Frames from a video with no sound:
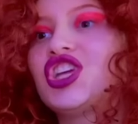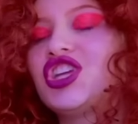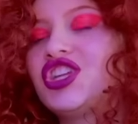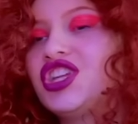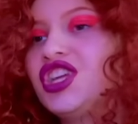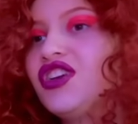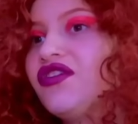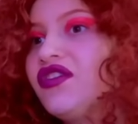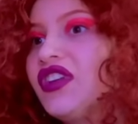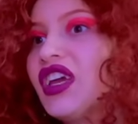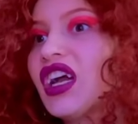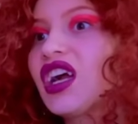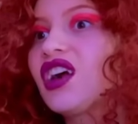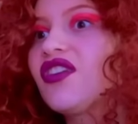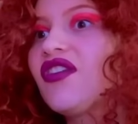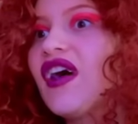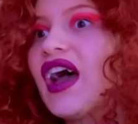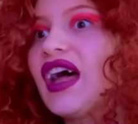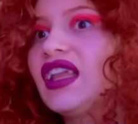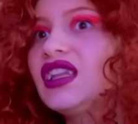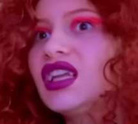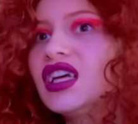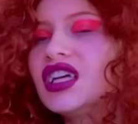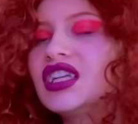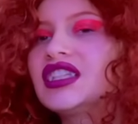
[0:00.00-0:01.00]
it was Gwen's
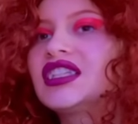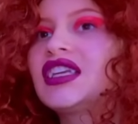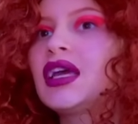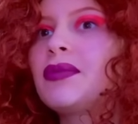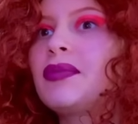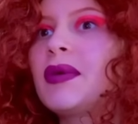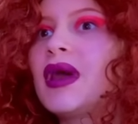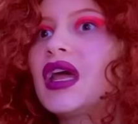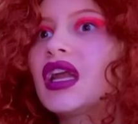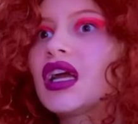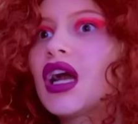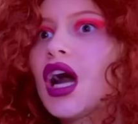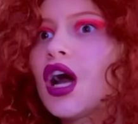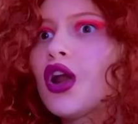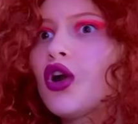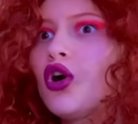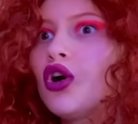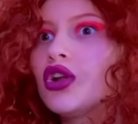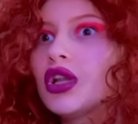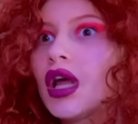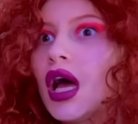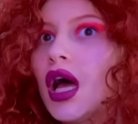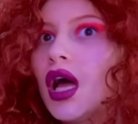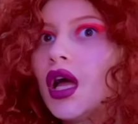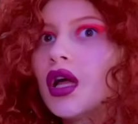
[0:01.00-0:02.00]
diary, and now
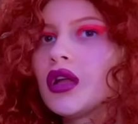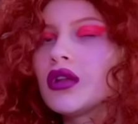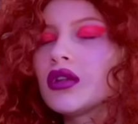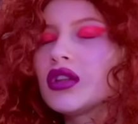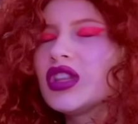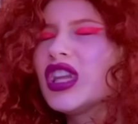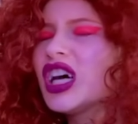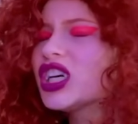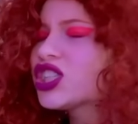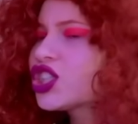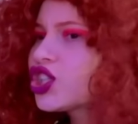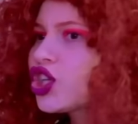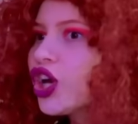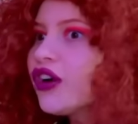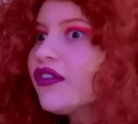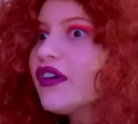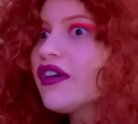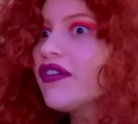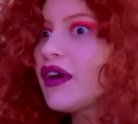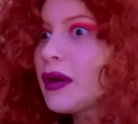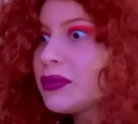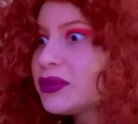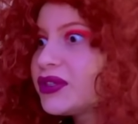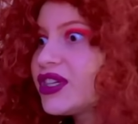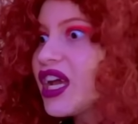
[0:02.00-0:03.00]
this? Who
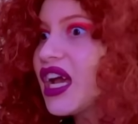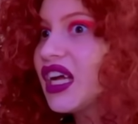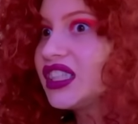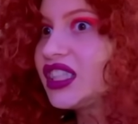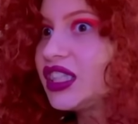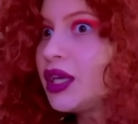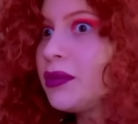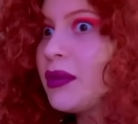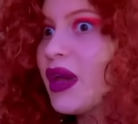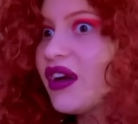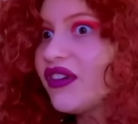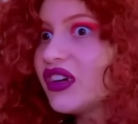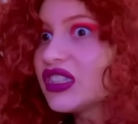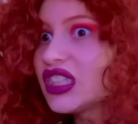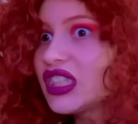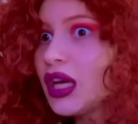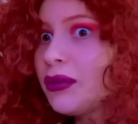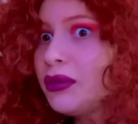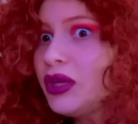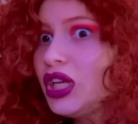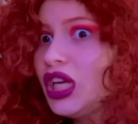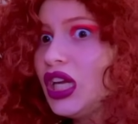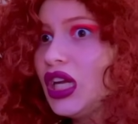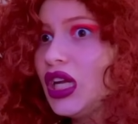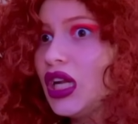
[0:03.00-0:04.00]
do you think you
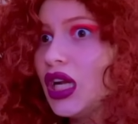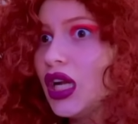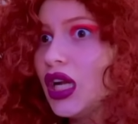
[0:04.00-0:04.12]
are?